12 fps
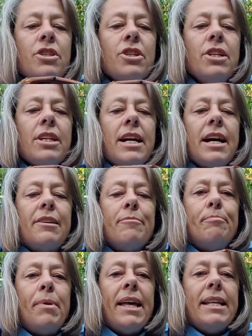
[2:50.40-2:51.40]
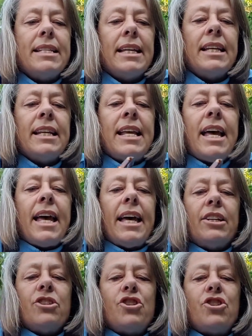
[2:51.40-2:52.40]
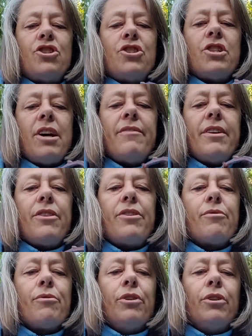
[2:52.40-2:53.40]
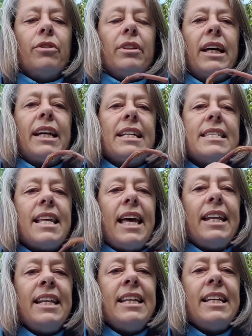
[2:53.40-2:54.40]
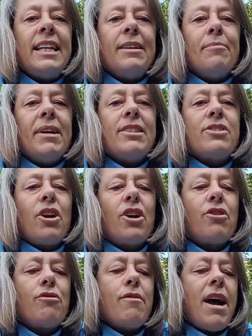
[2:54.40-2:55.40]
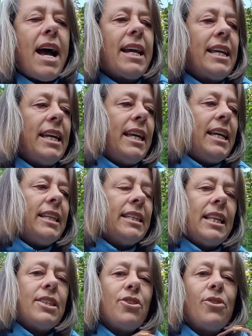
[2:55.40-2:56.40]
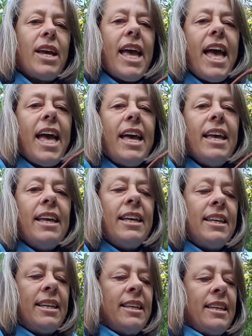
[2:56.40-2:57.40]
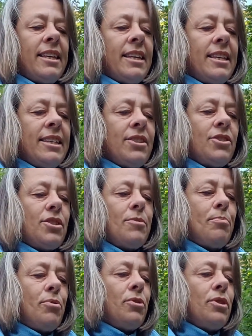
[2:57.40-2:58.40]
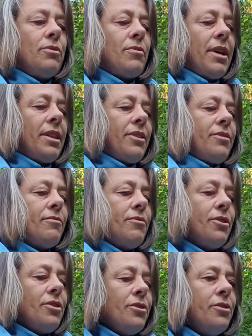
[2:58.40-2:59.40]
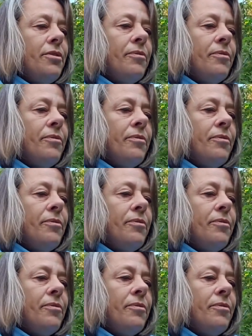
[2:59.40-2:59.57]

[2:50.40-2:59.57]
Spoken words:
going to kind of bend it and shove it through. Like I said, it might start cracking. That's okay. Just pull it right through.